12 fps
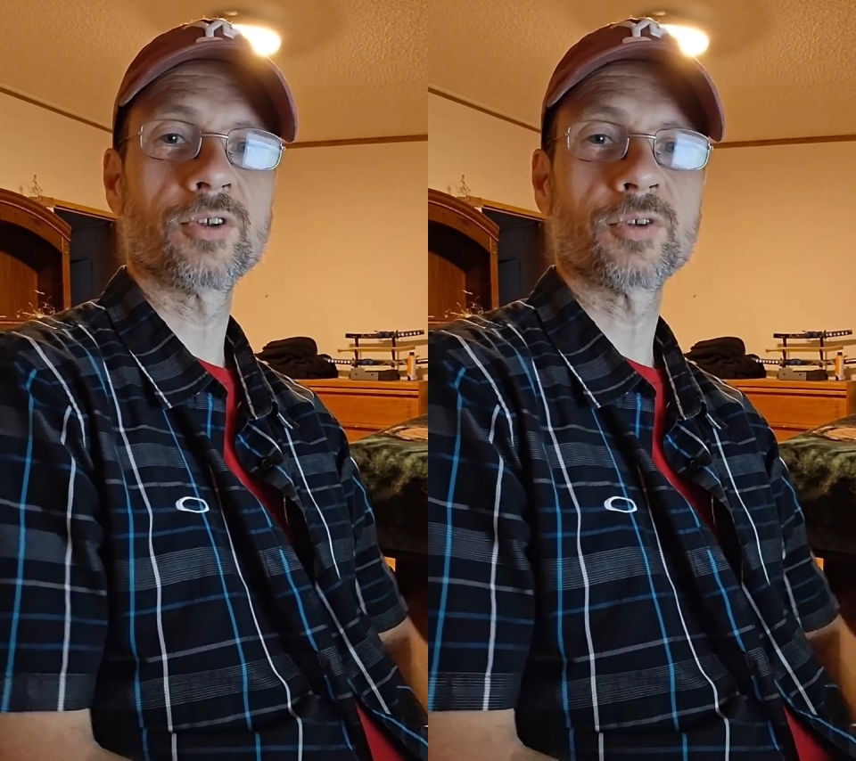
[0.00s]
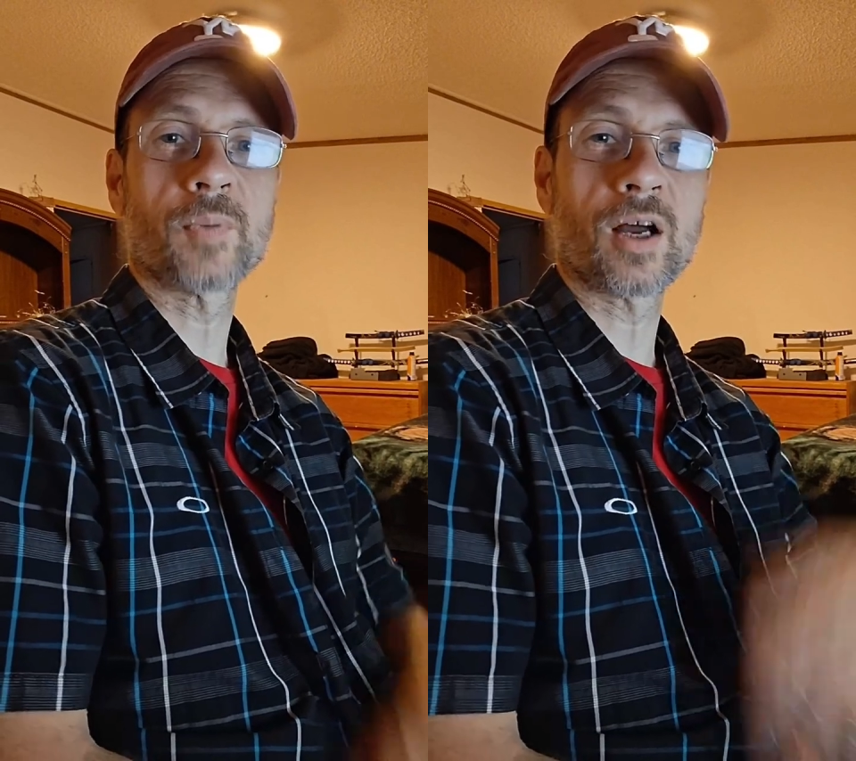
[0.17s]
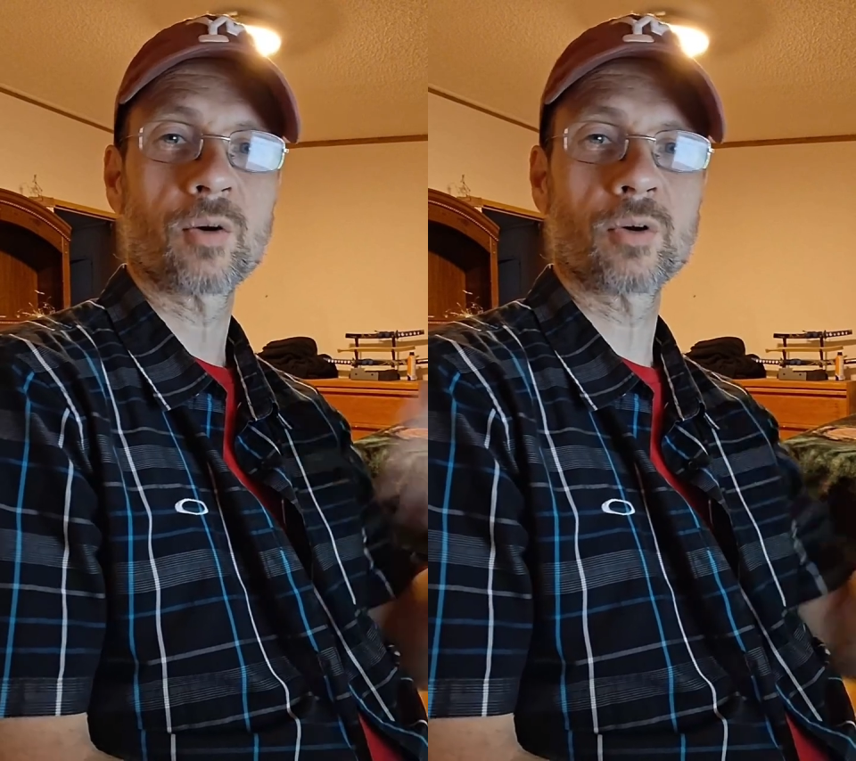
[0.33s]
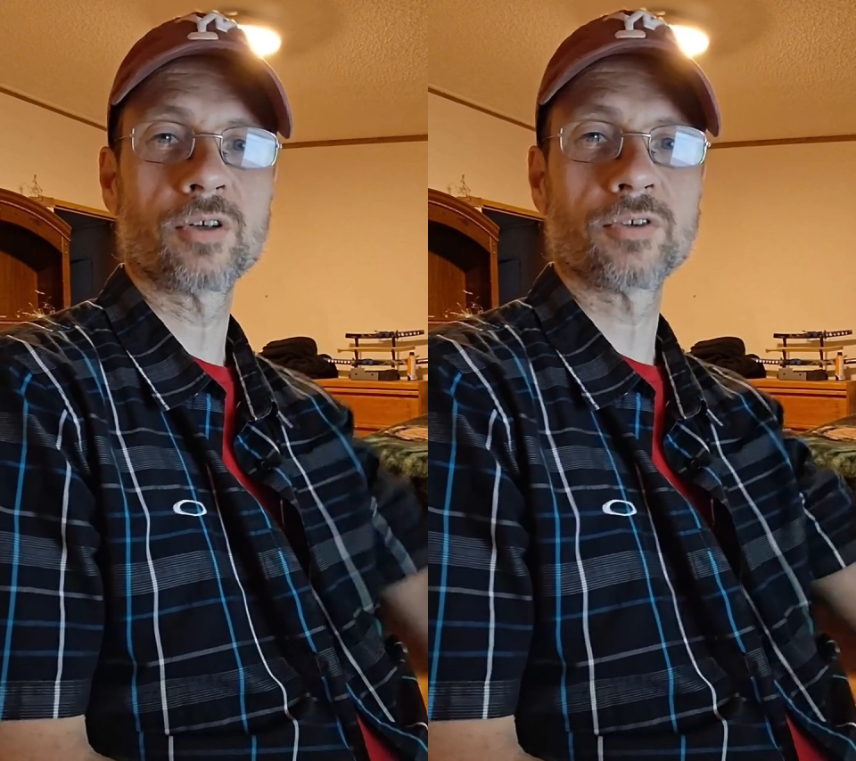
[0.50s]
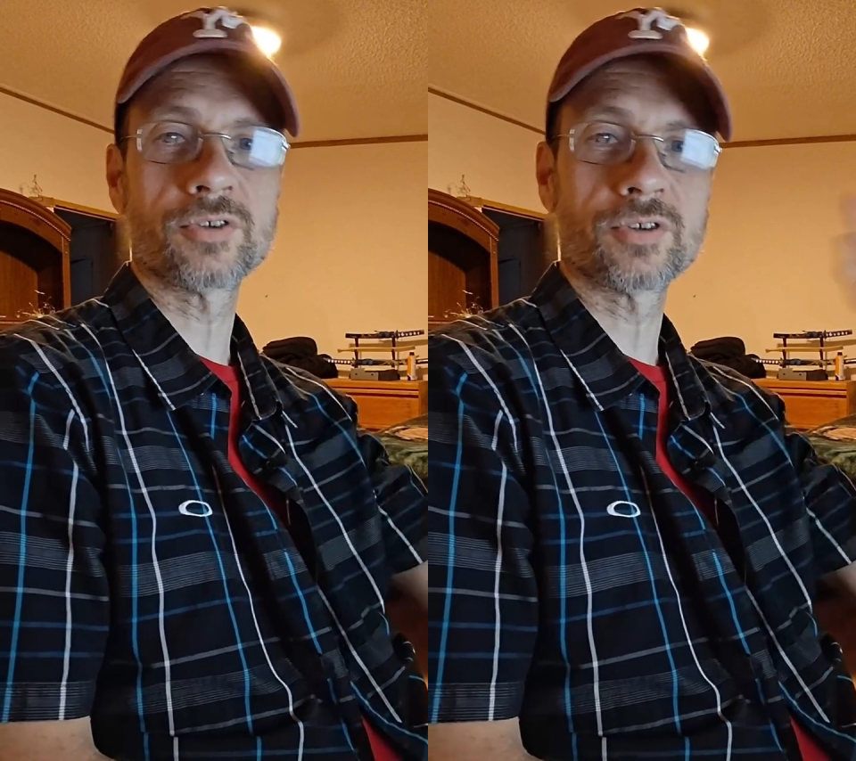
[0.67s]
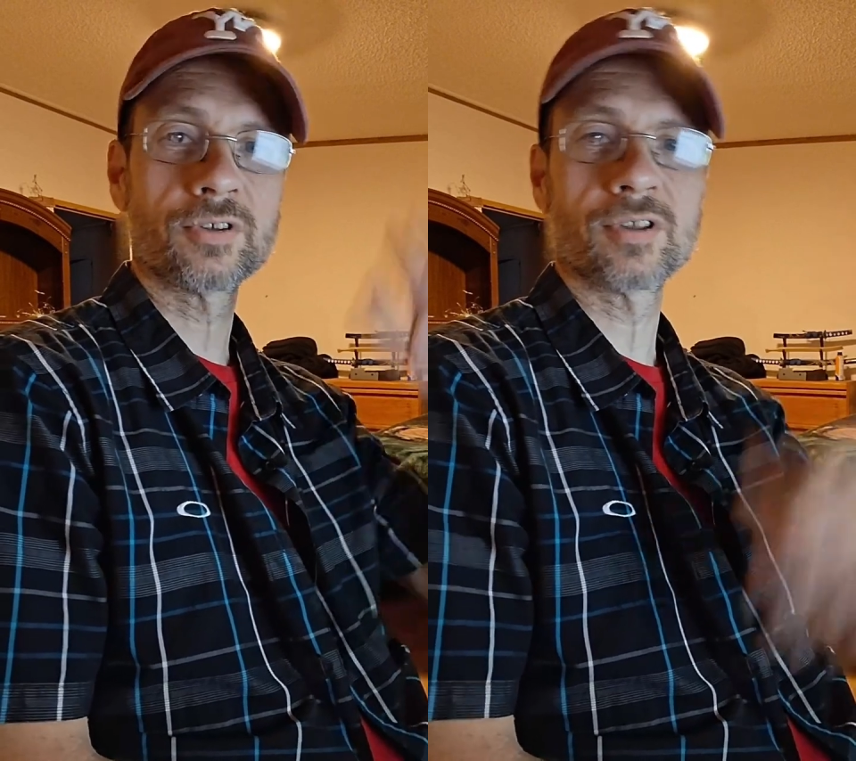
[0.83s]
these
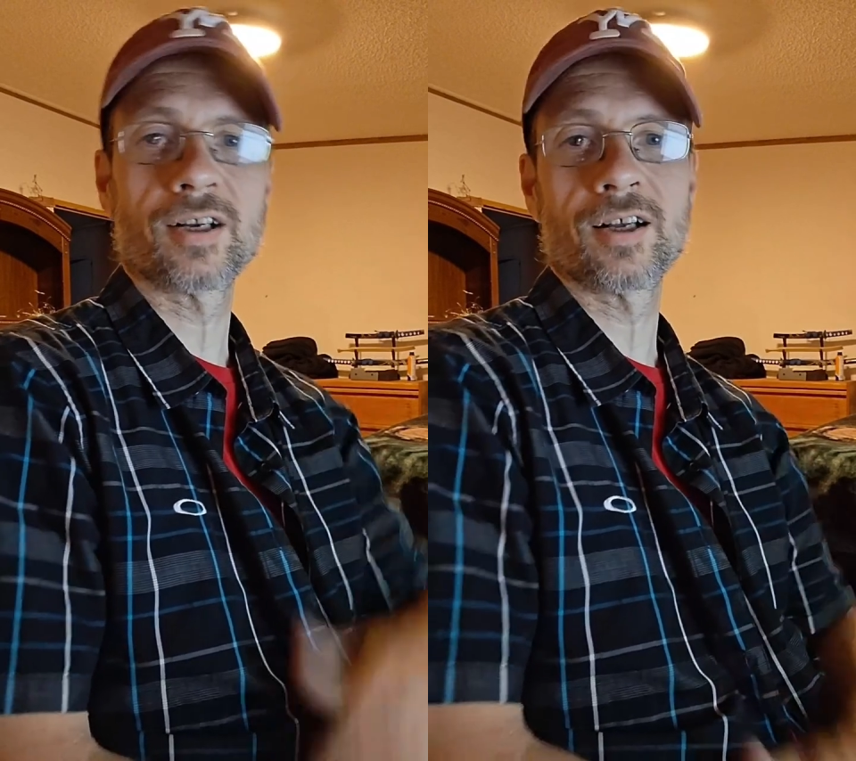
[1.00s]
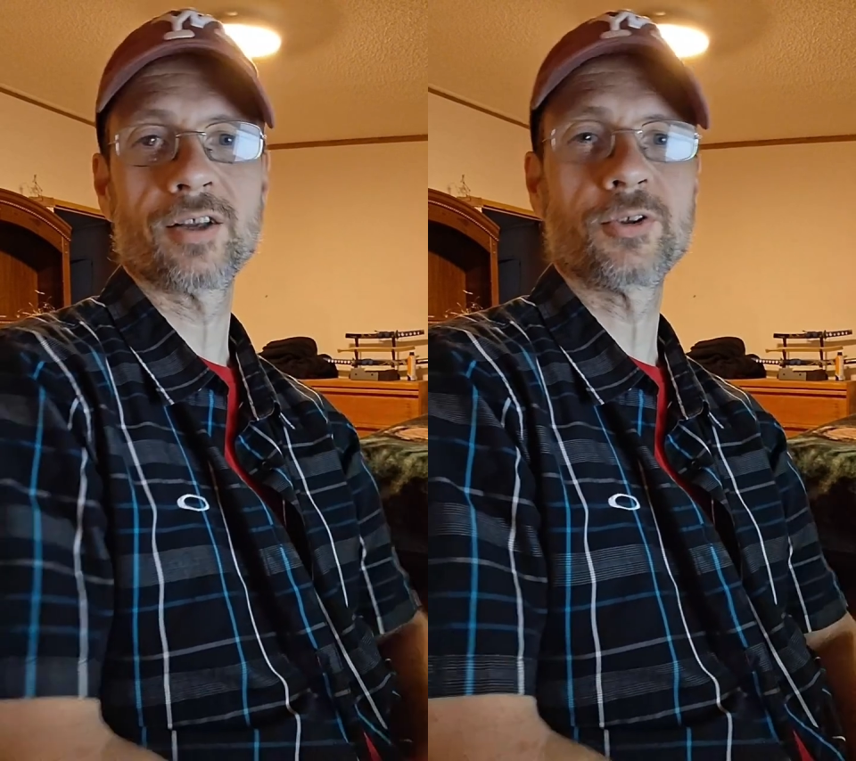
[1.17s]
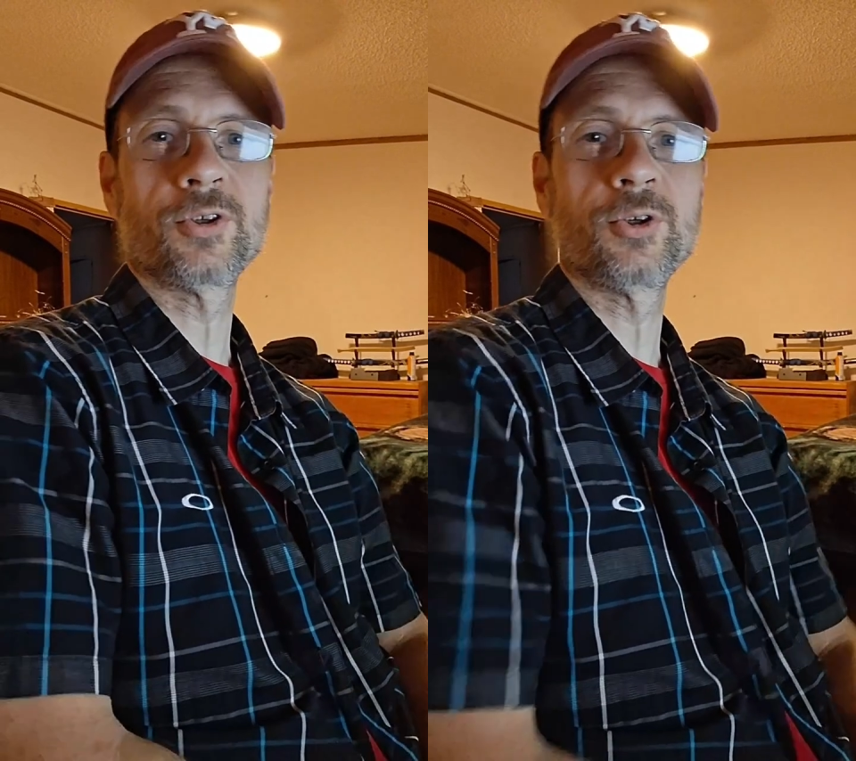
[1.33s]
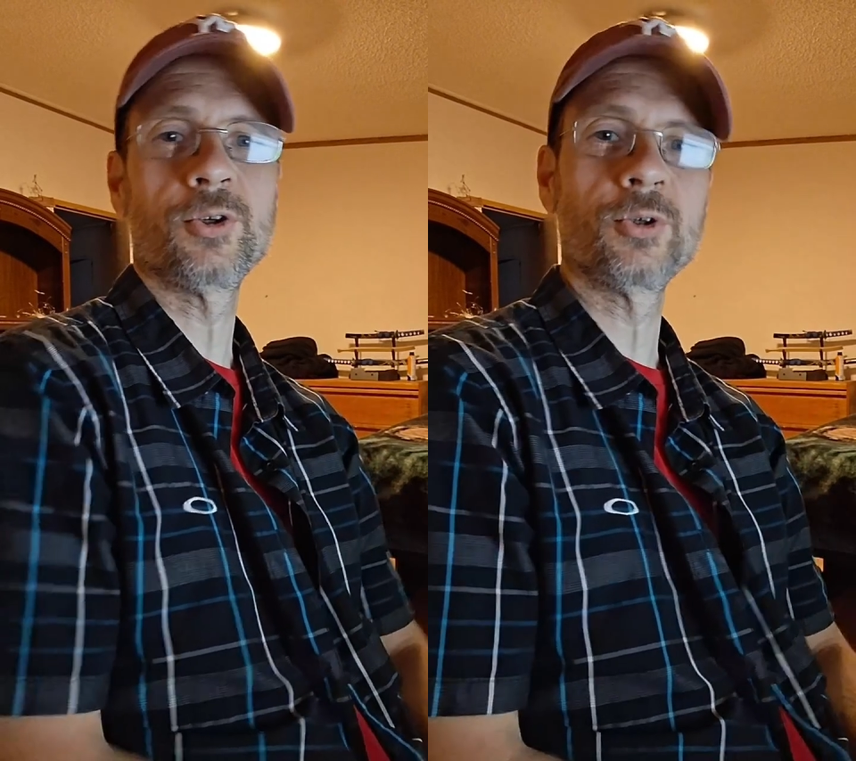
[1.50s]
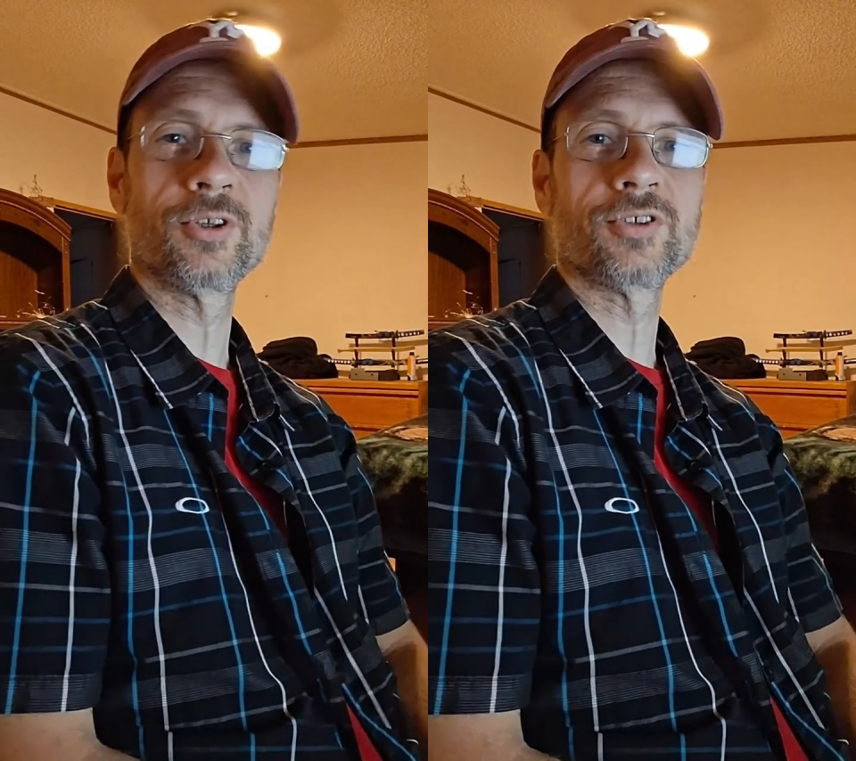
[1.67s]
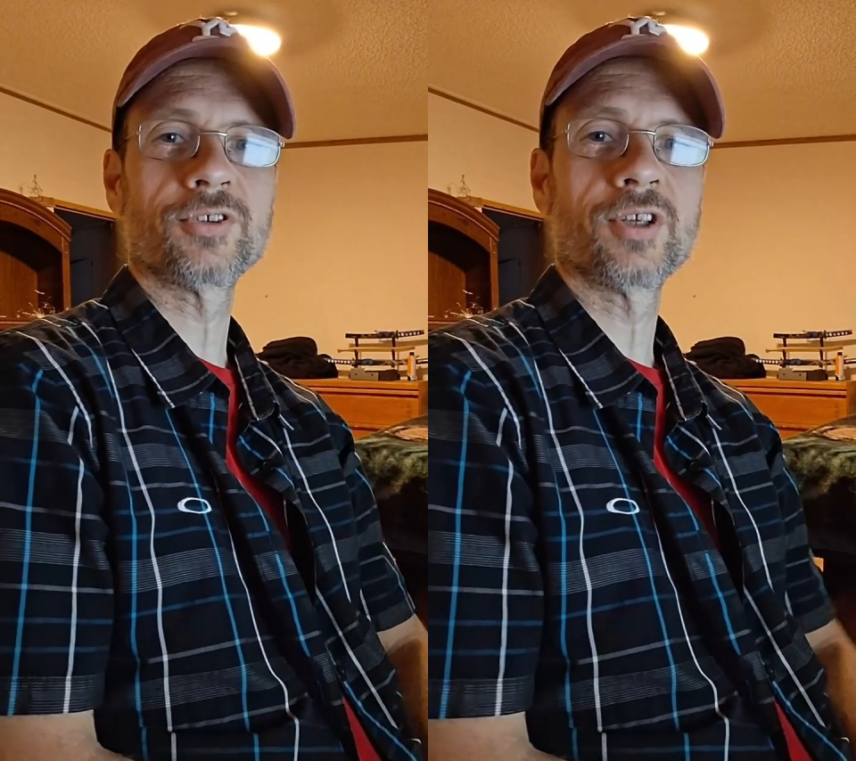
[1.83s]
powers to
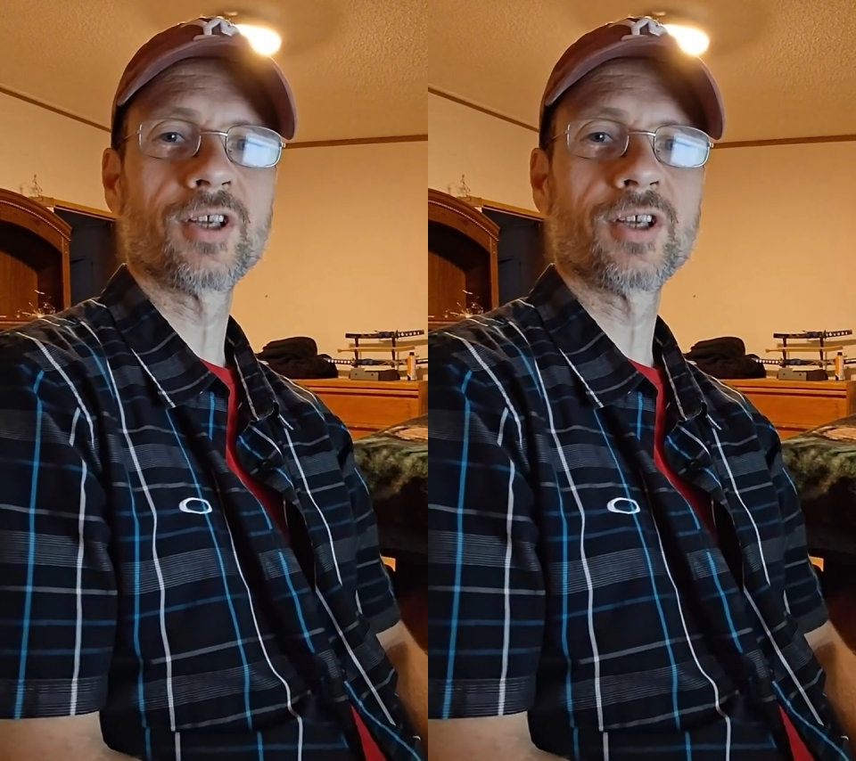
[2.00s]
do